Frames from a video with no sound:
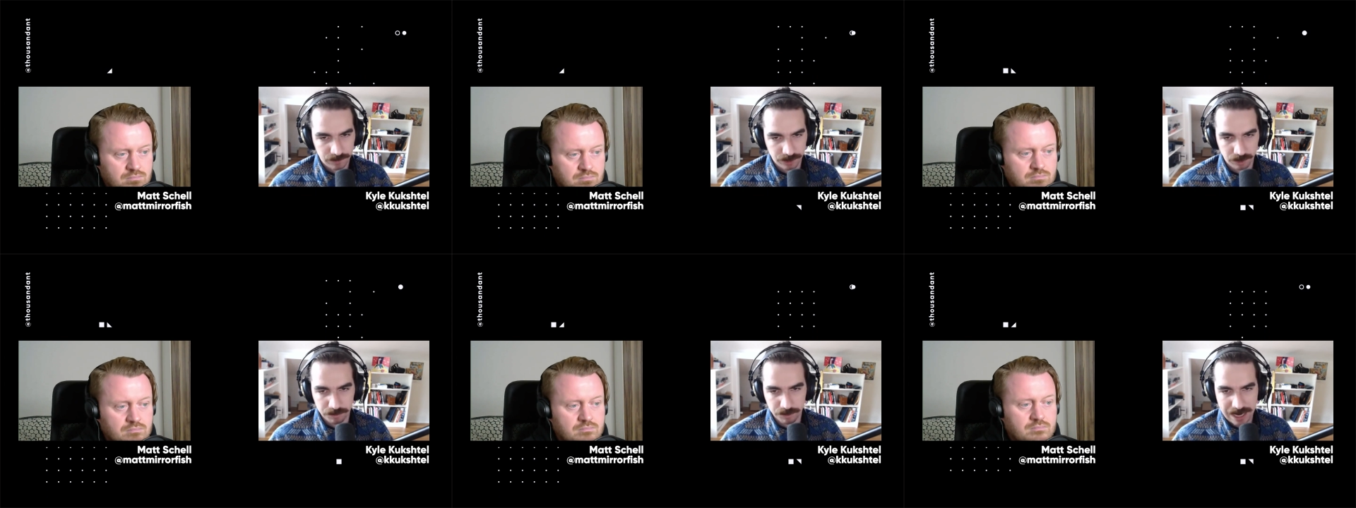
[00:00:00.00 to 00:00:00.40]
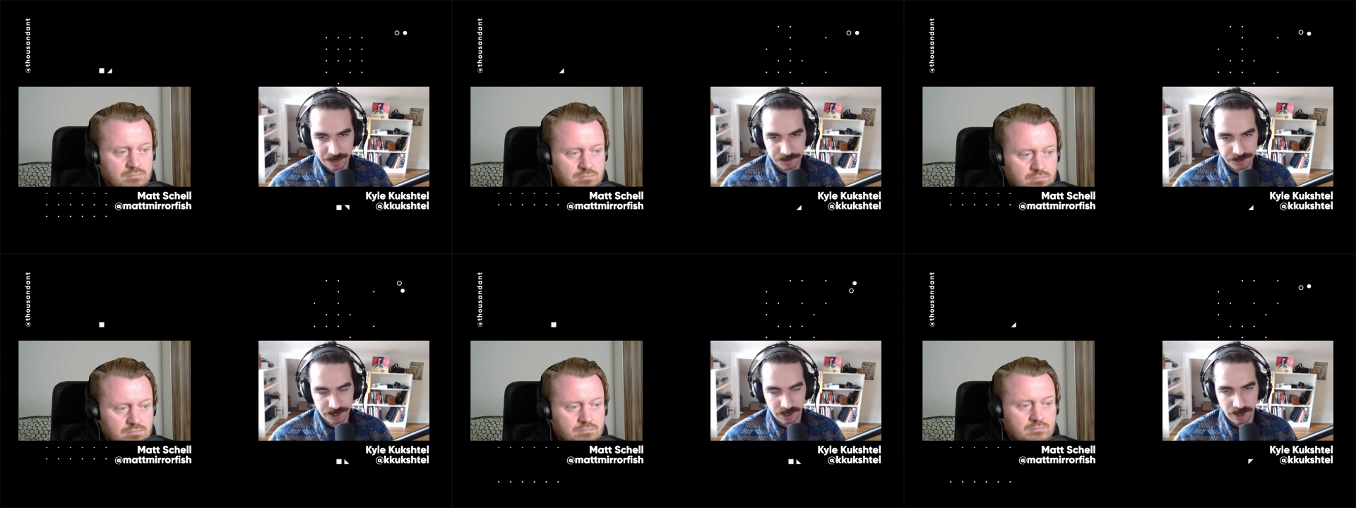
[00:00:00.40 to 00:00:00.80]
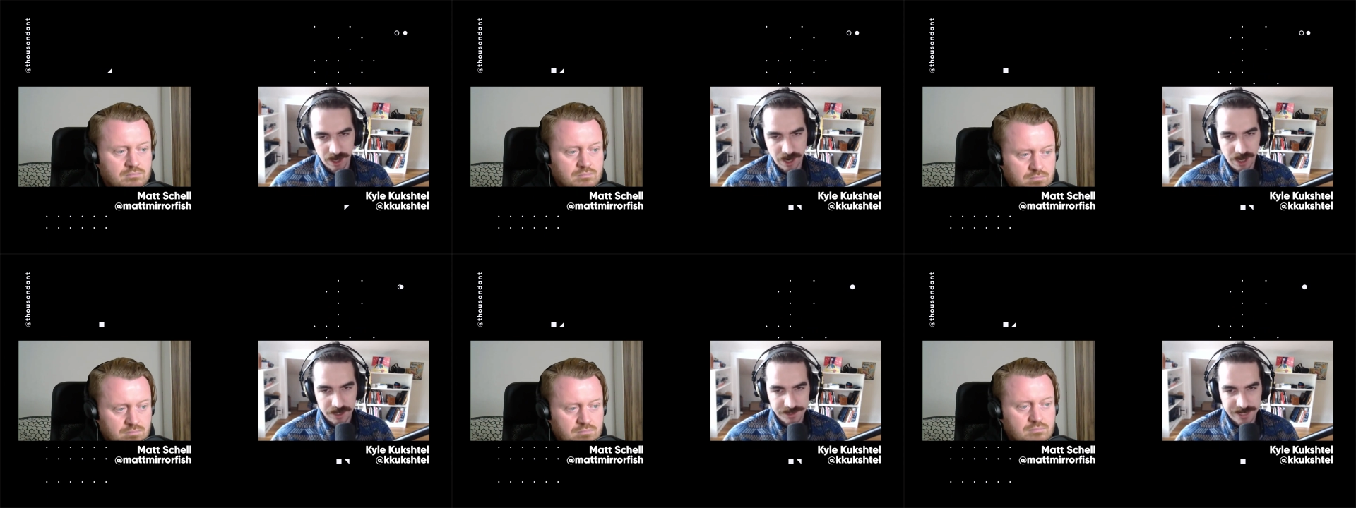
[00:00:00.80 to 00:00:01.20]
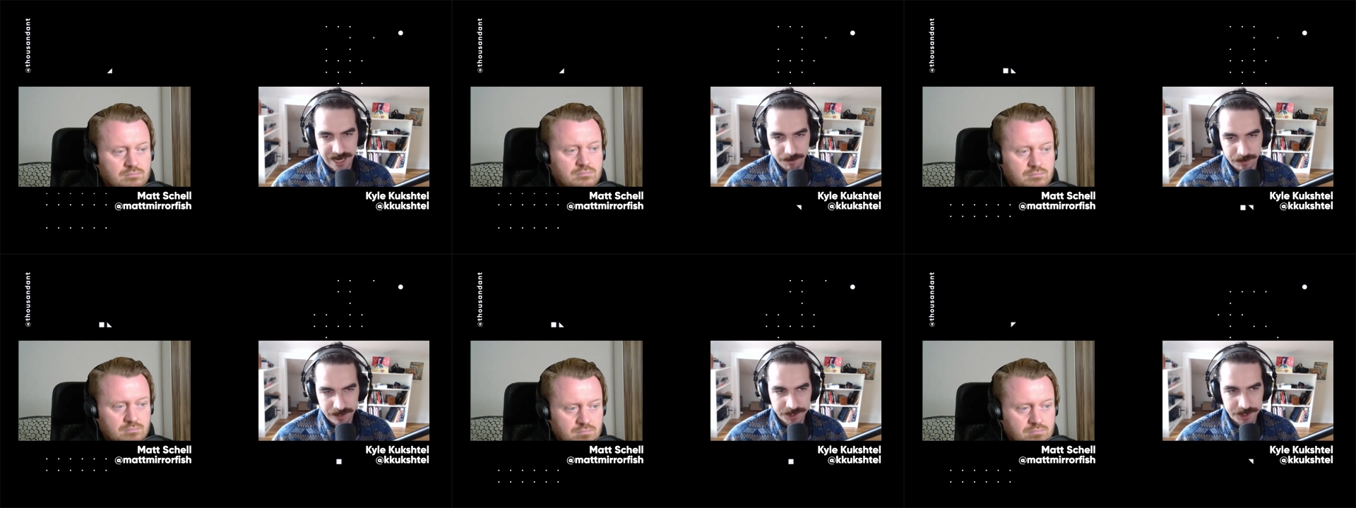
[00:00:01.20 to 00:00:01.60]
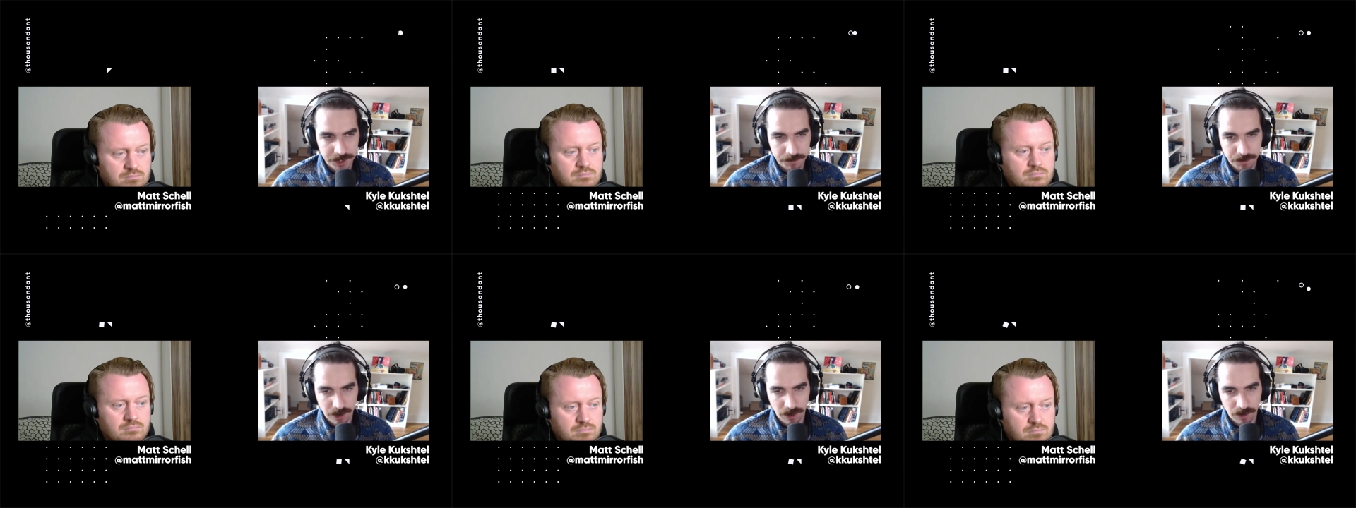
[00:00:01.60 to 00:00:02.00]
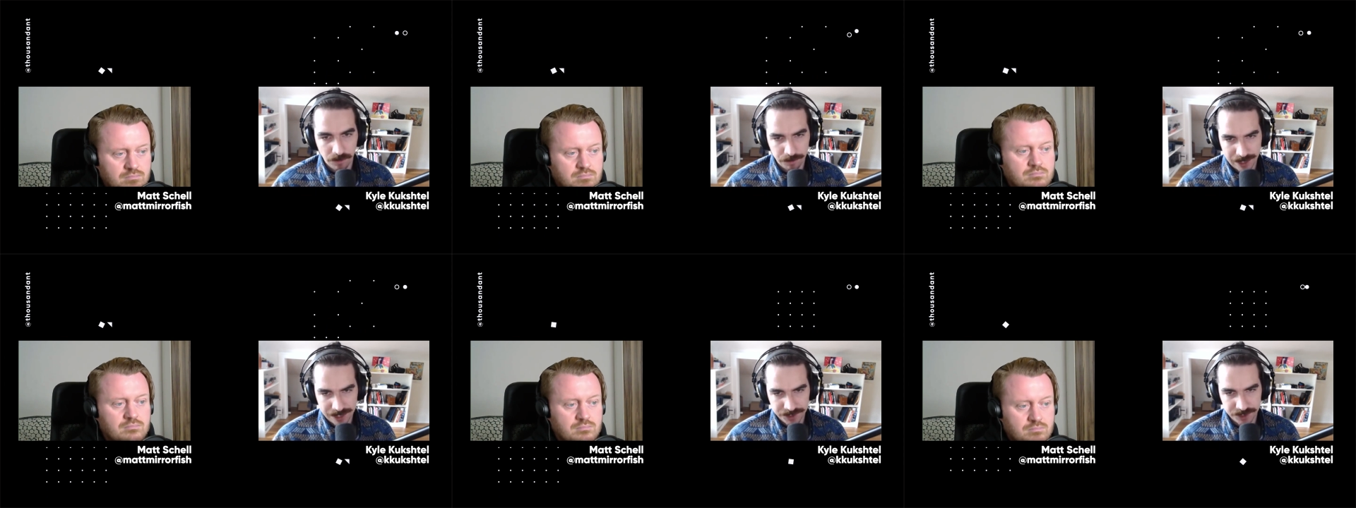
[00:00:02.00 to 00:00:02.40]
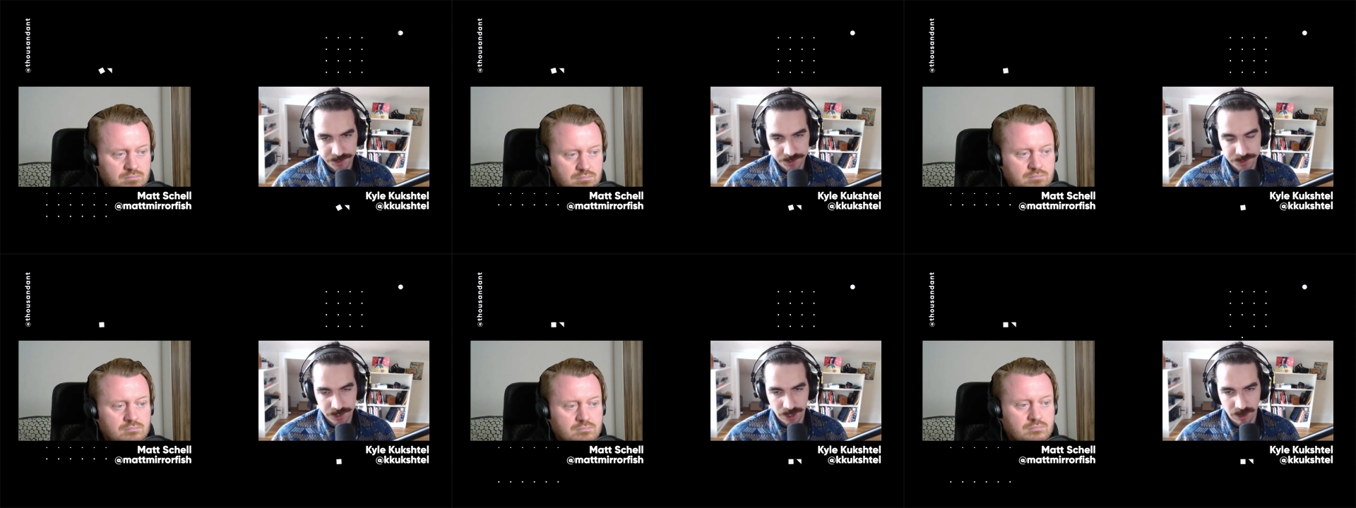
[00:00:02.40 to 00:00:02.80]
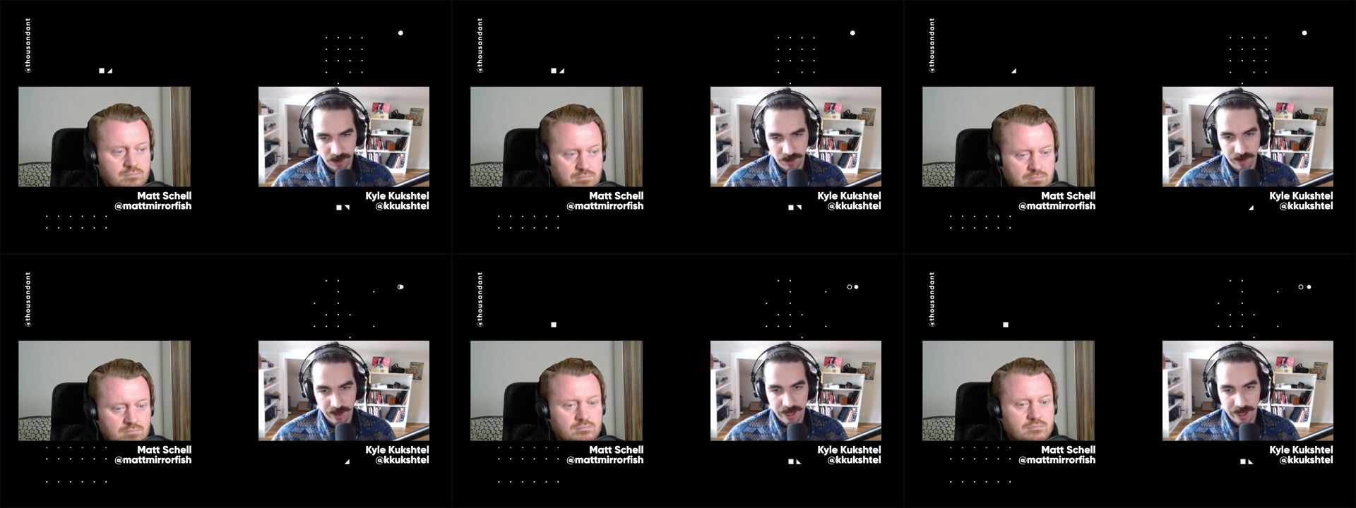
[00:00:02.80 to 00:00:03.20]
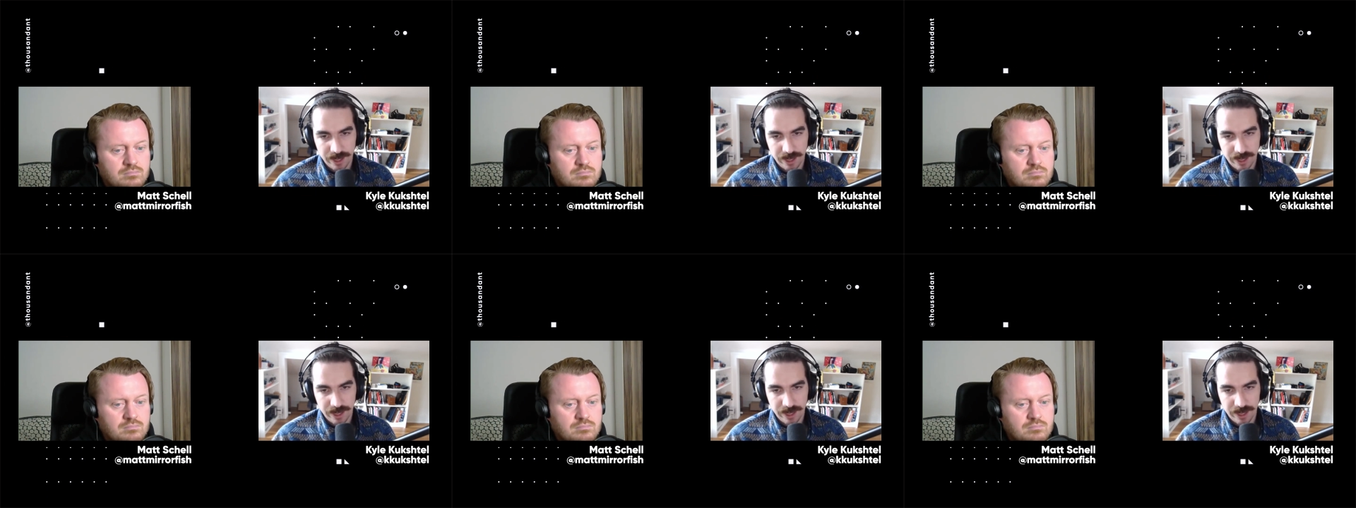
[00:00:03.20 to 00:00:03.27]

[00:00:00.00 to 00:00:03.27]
Speaker 1: little browser, type in Depot, press install,